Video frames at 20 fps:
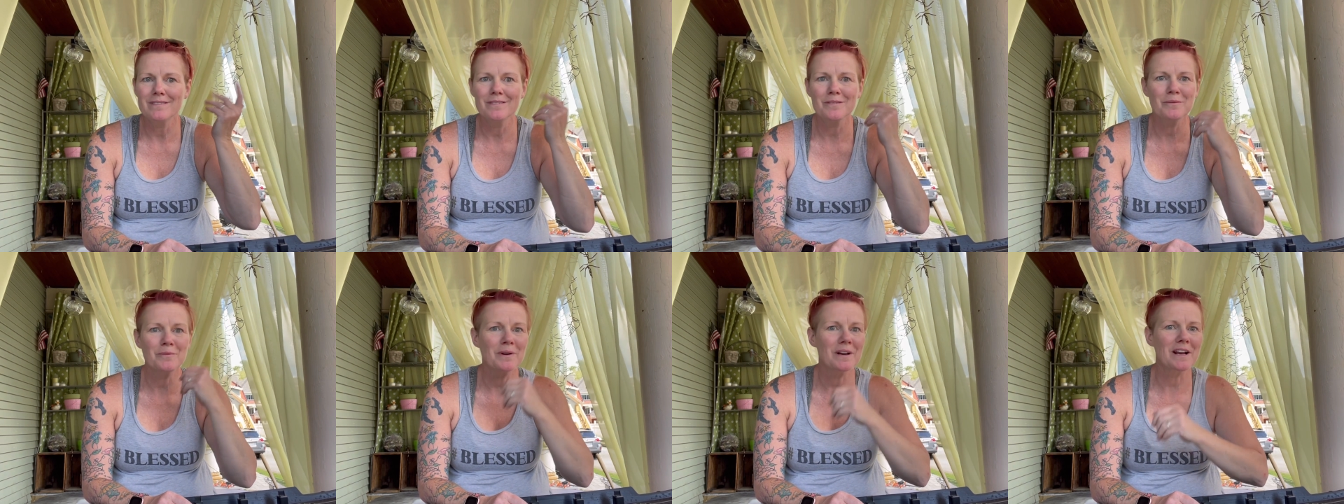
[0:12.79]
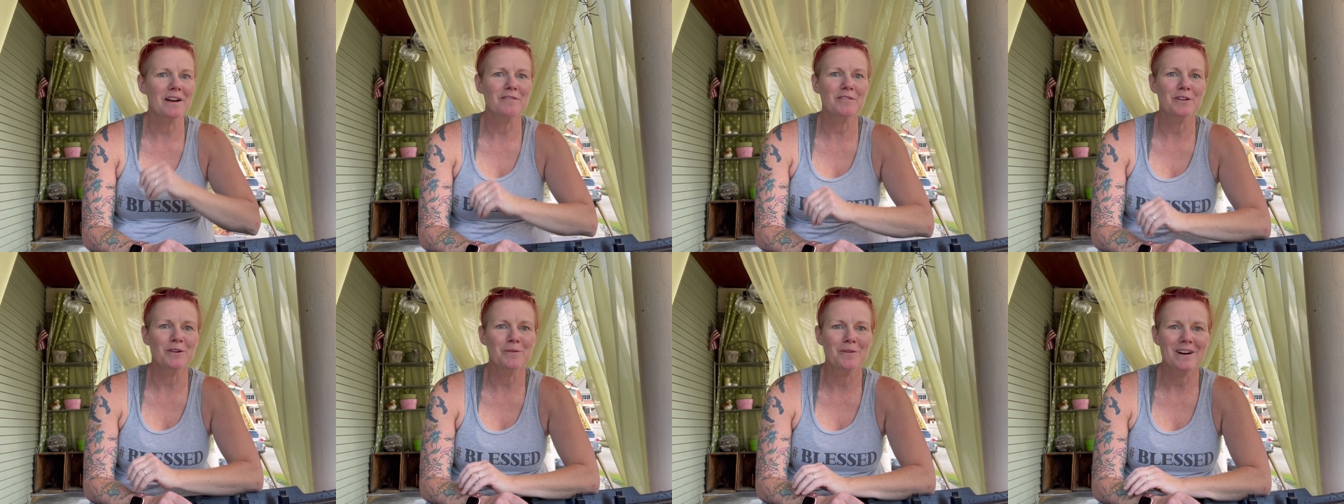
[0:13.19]
whenever
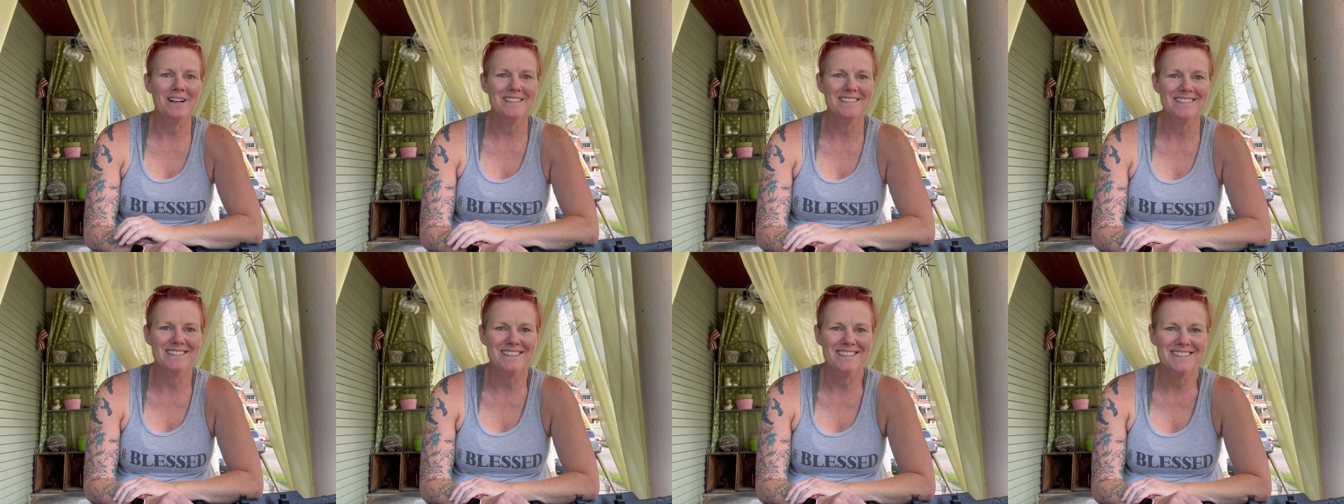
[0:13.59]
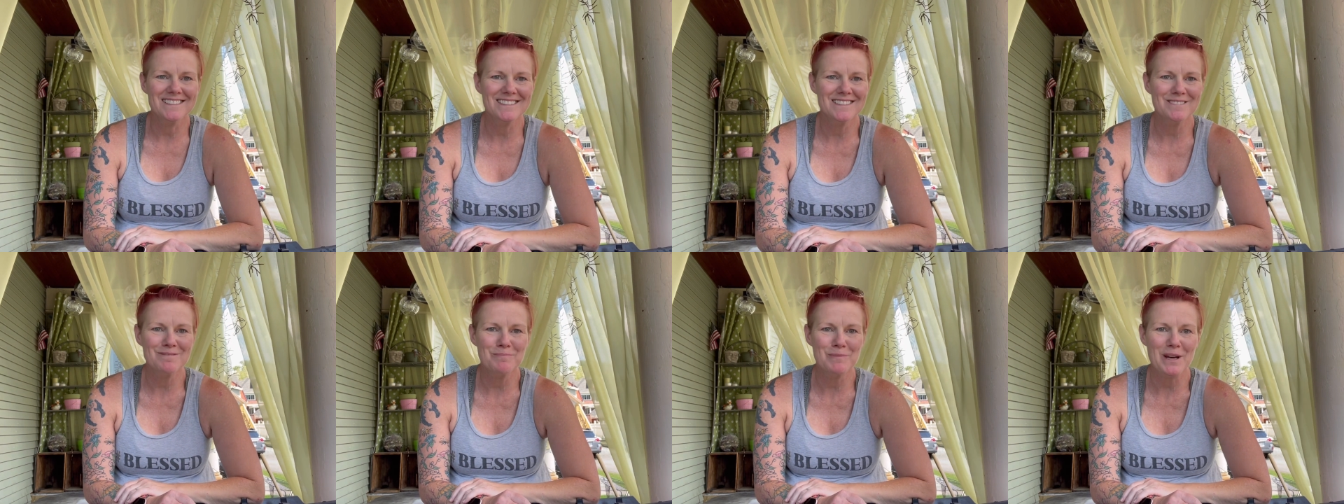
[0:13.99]
you're watching this,
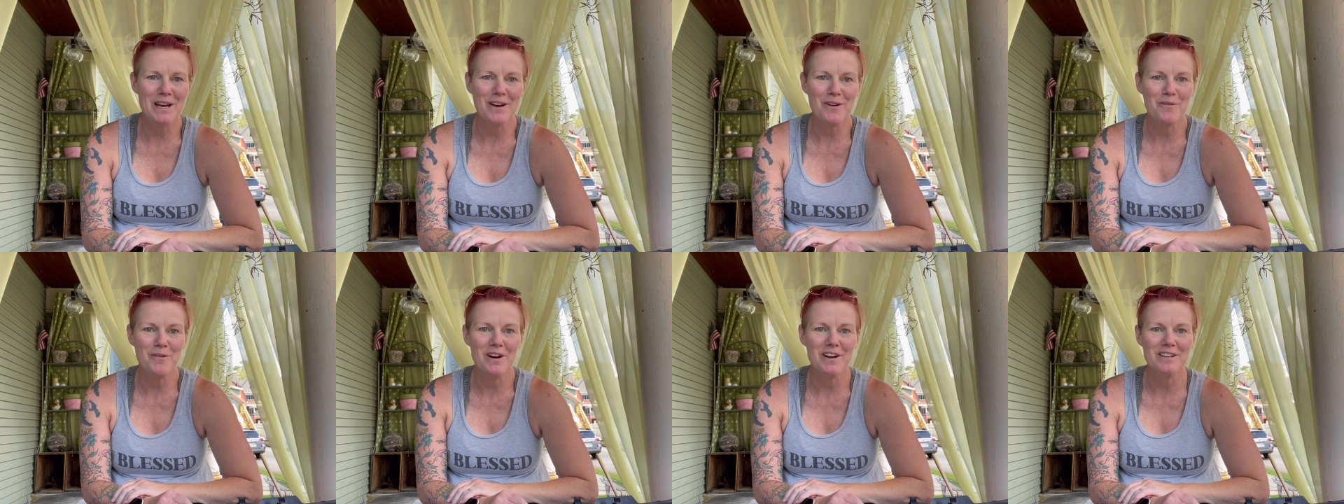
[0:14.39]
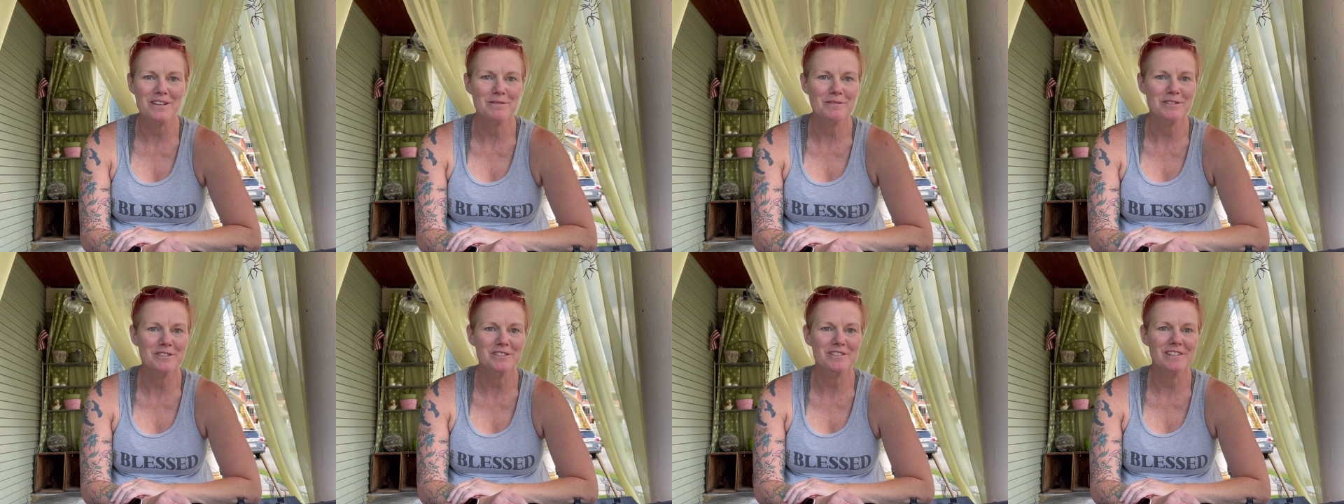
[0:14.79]
but welcome
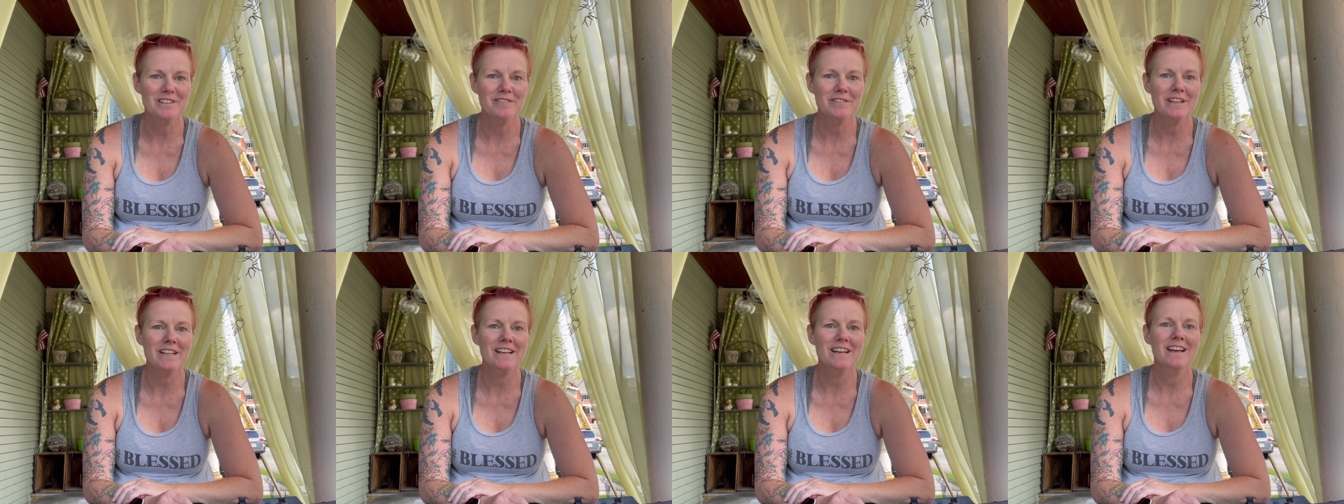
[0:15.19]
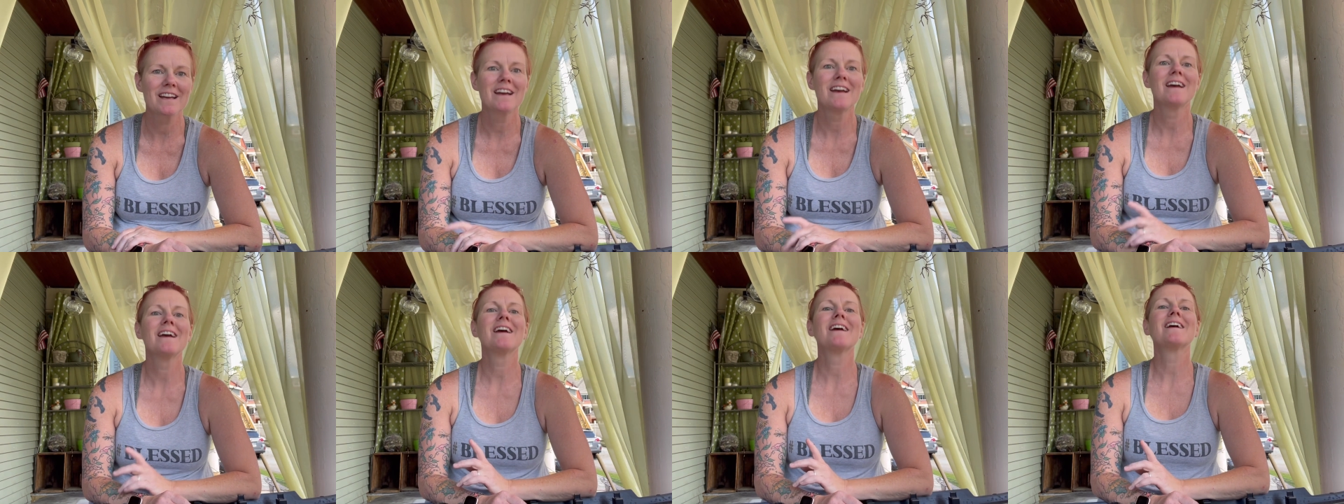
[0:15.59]
to Sheriffic.
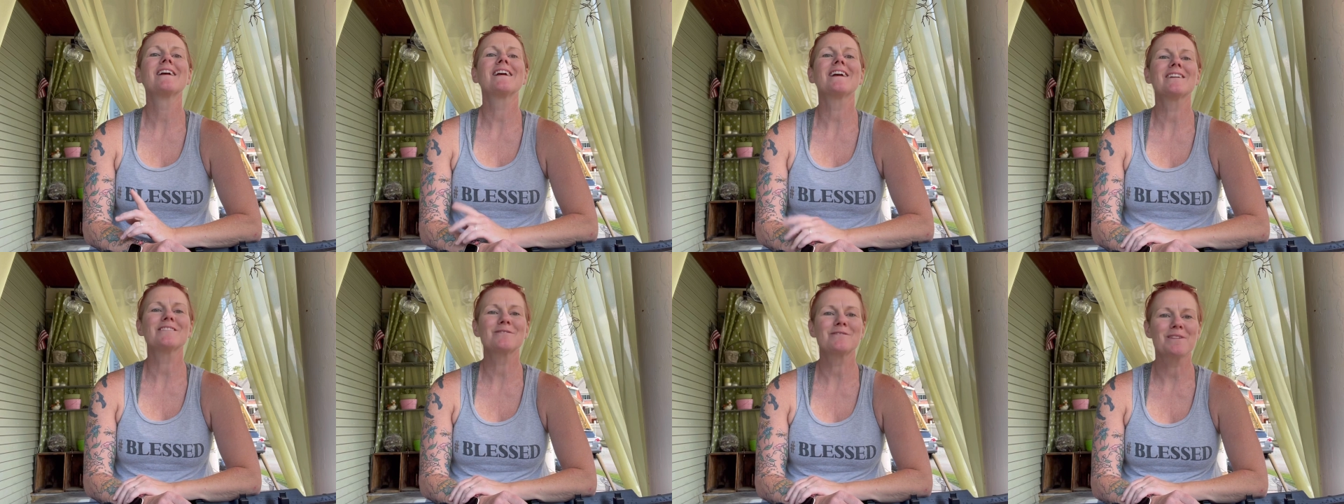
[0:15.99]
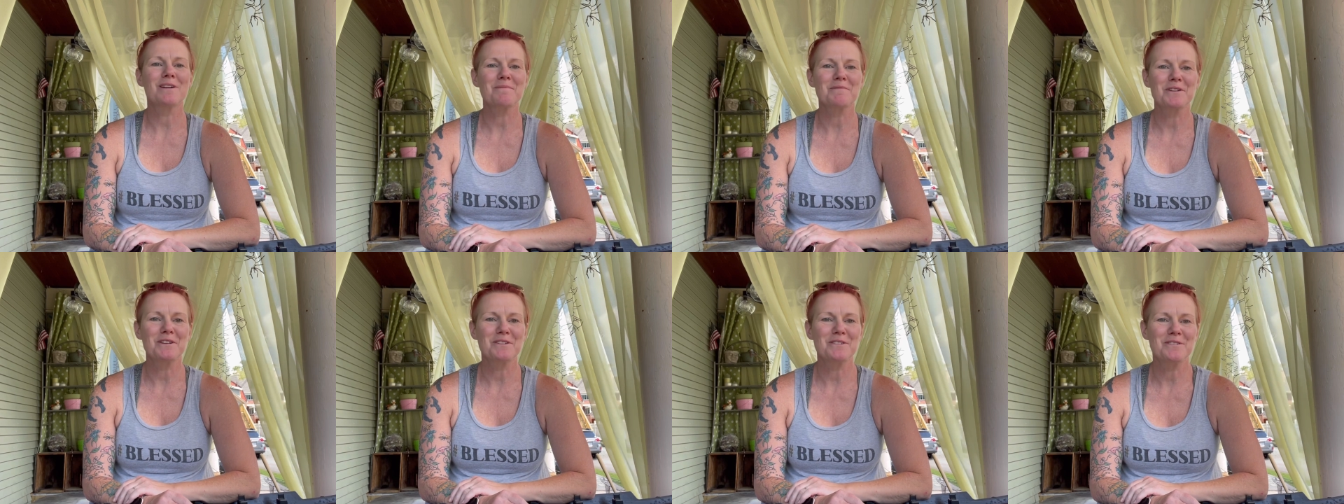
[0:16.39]
Guess what I'm
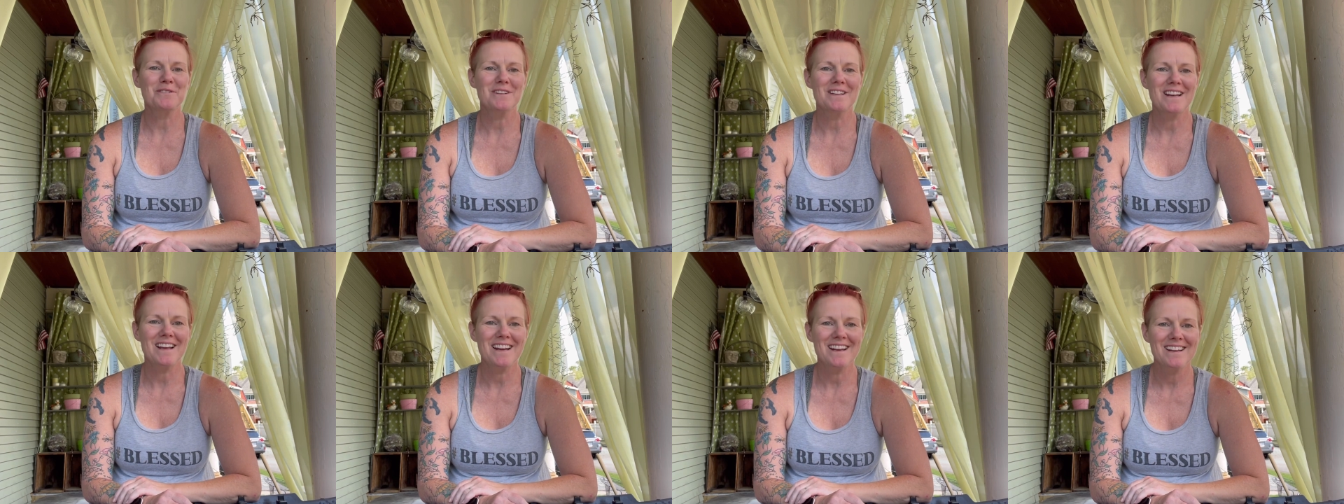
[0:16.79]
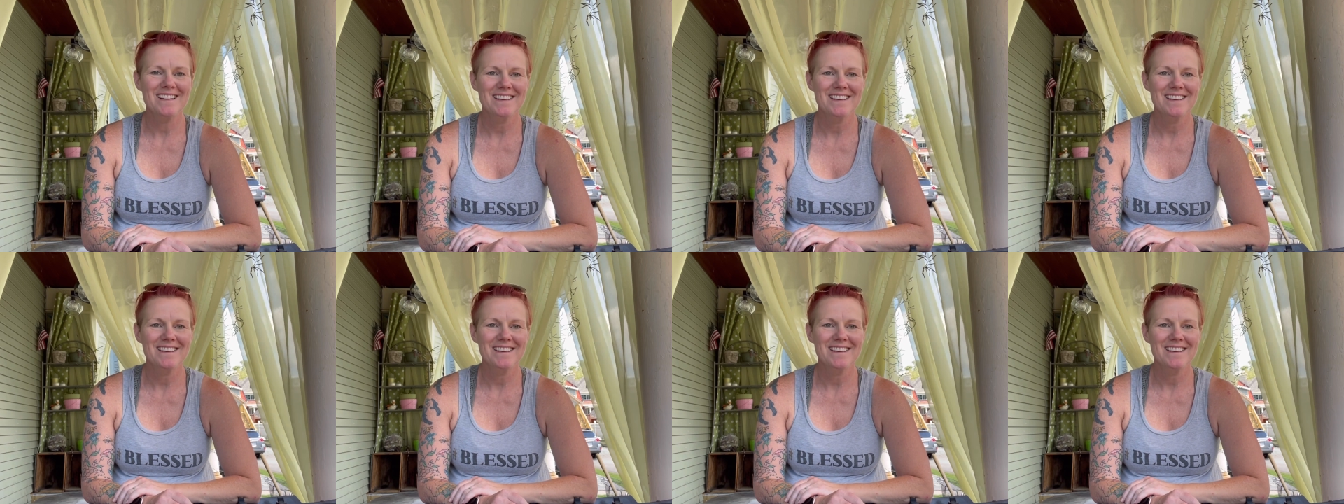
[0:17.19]
going to do today?